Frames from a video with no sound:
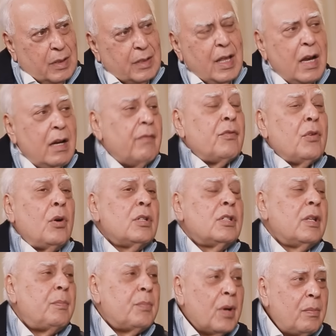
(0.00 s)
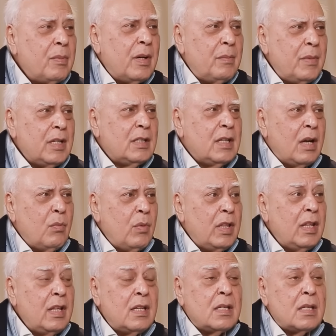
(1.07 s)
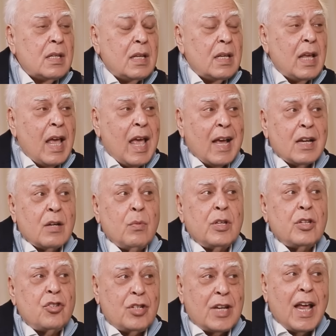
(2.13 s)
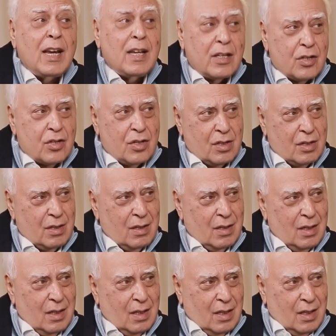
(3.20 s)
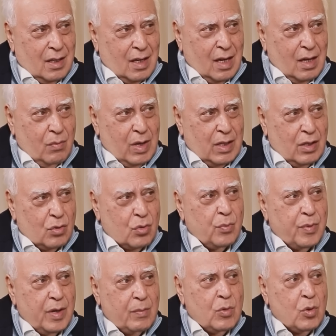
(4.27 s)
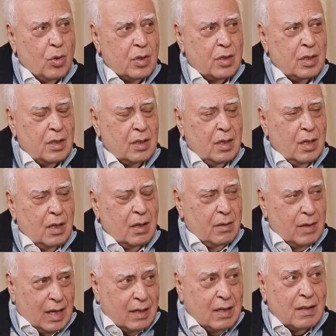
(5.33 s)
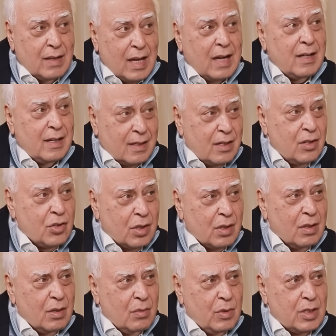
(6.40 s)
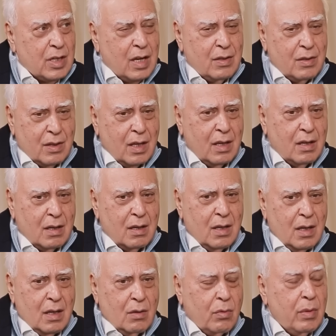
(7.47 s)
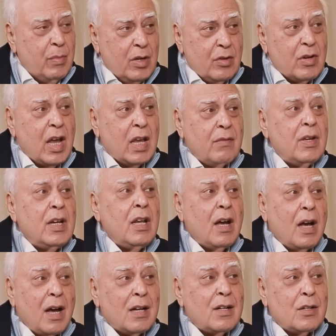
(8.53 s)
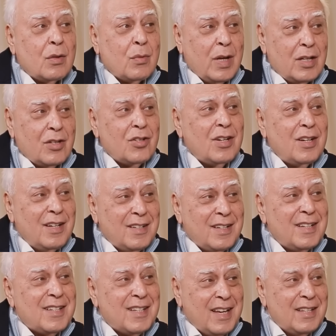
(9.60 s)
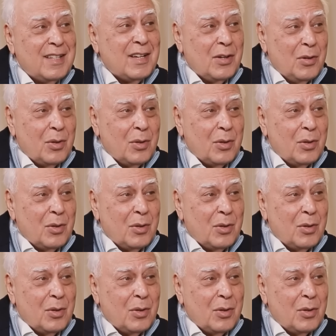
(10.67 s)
But then, of course, the problem is then when this act was challenged and when the Supreme Court rendered that decision, which I think we've been trying very hard to question it and say that,